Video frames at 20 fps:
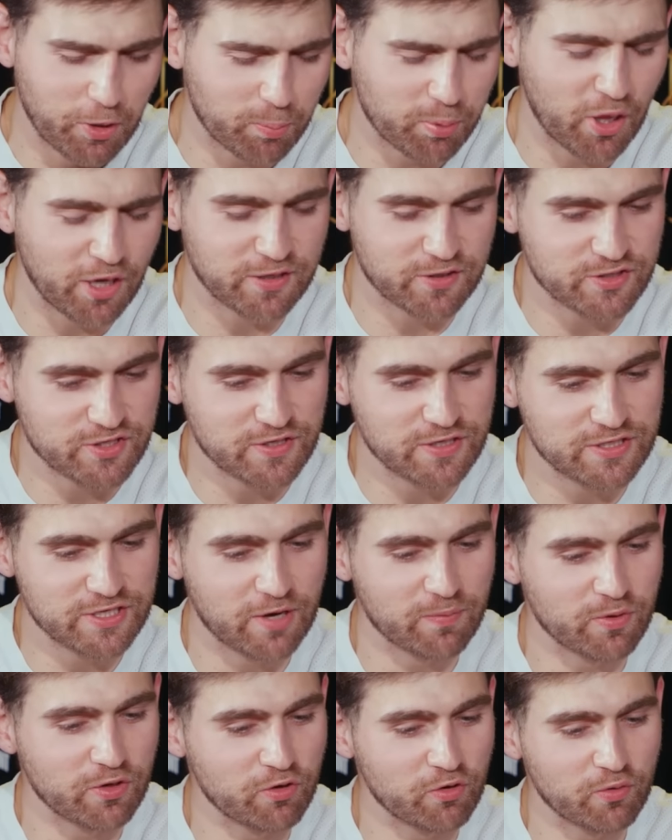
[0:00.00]
of players in the
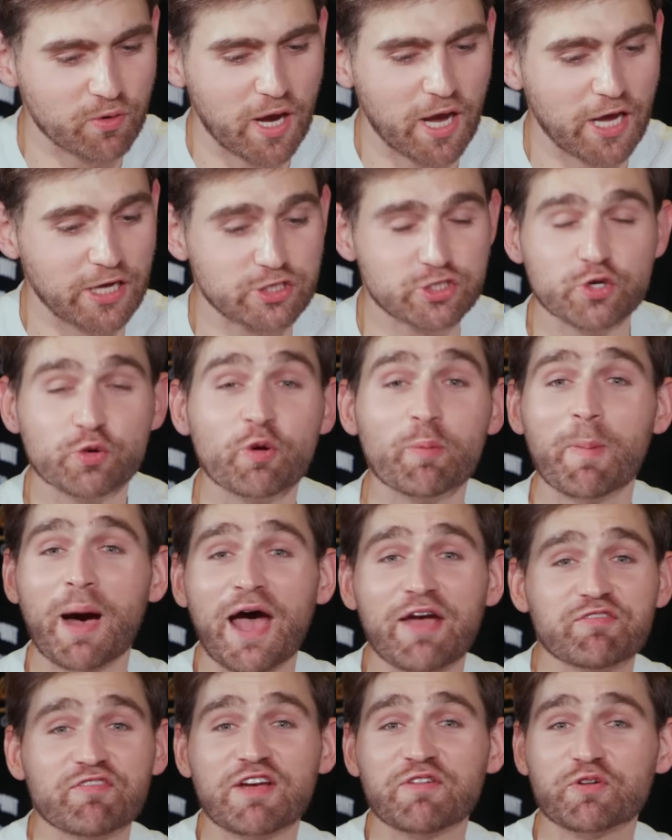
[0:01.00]
W, two of
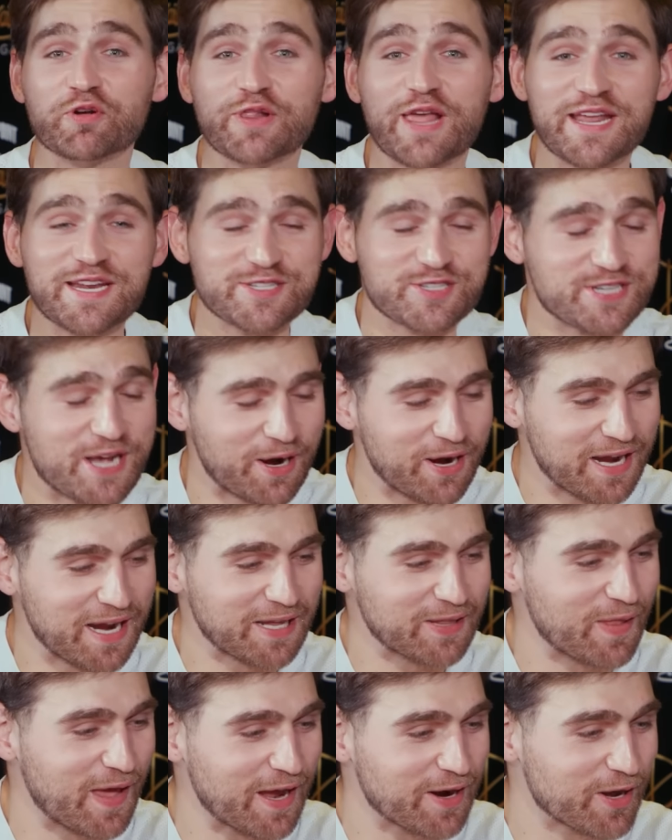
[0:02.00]
my favorite ladies down in
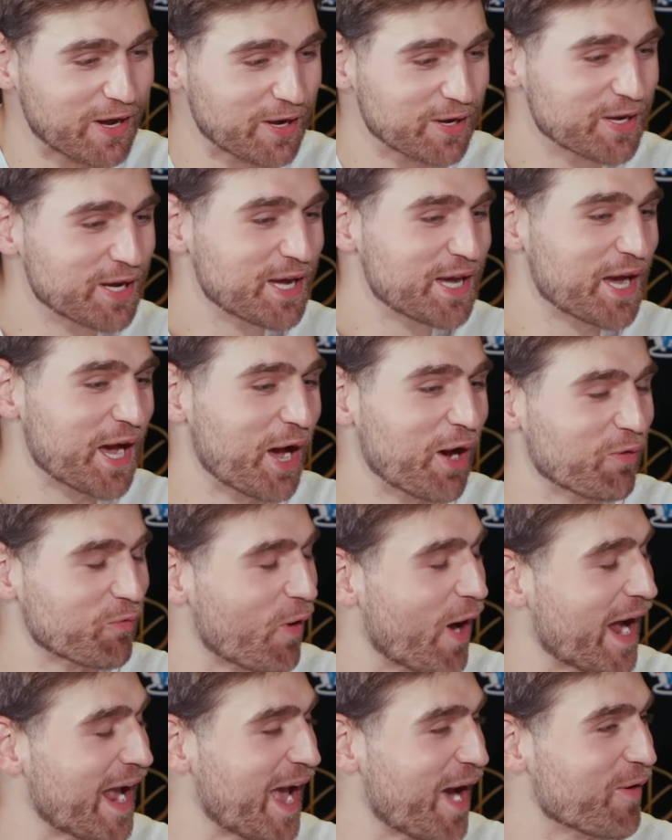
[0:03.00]
Atlanta,
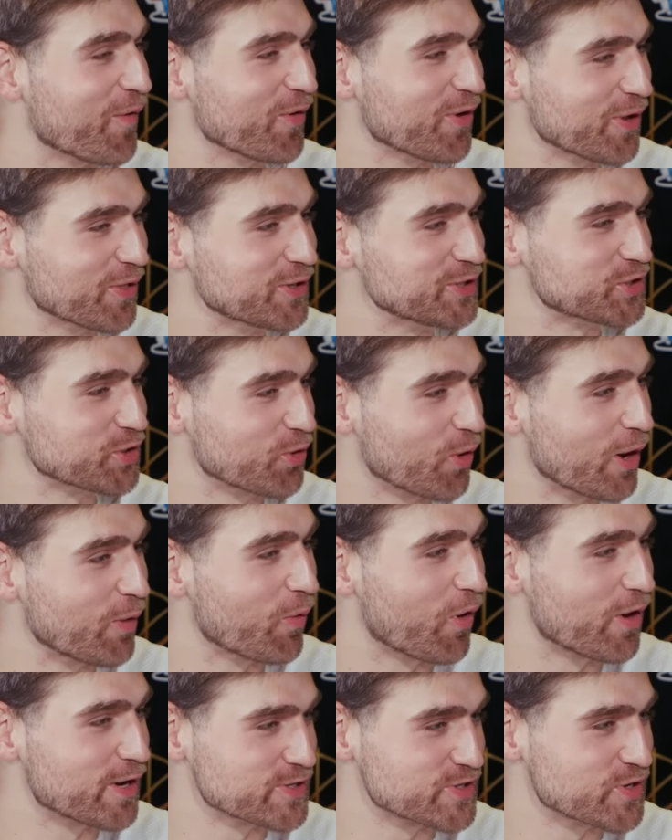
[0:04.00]
Ryan Howard and Alicia Gray,
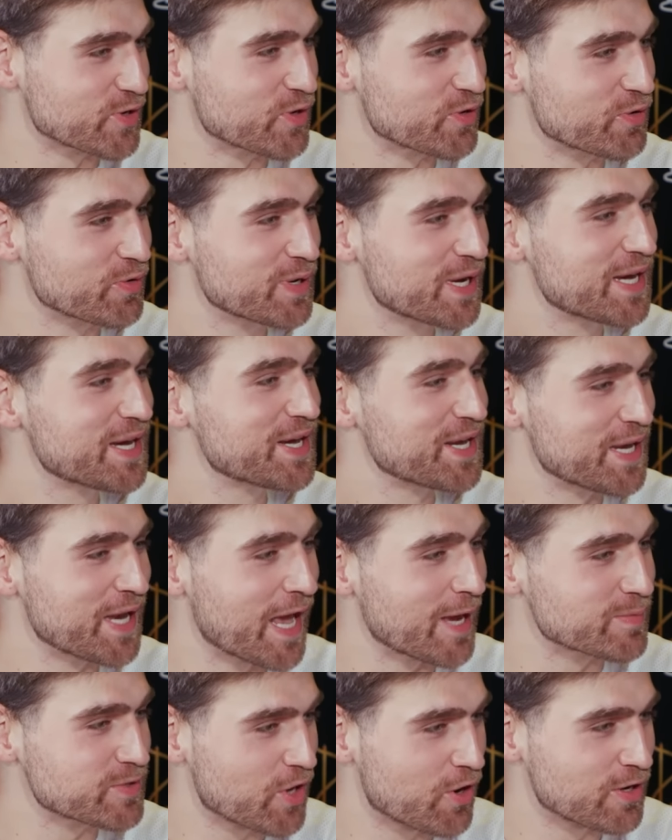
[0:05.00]
were also
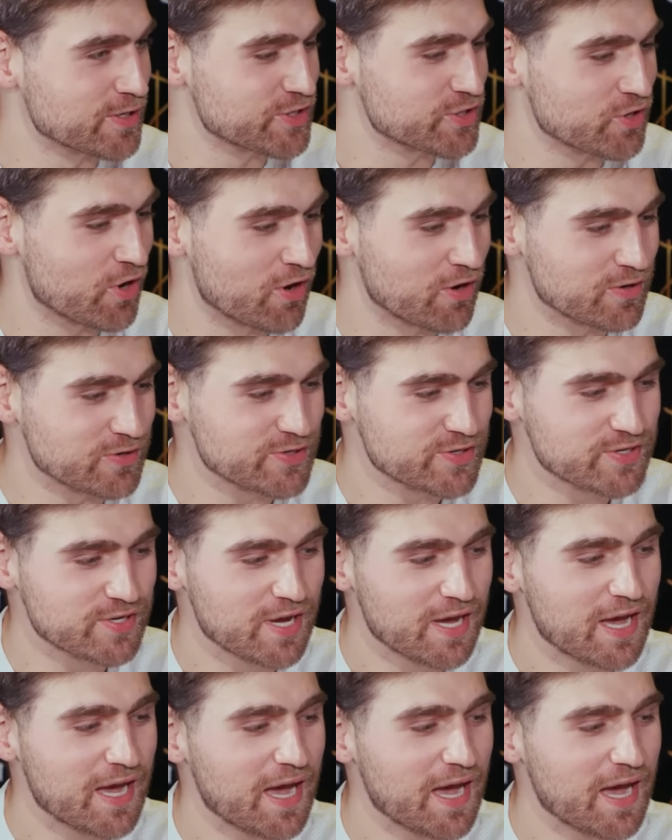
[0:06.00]
named All-Stars.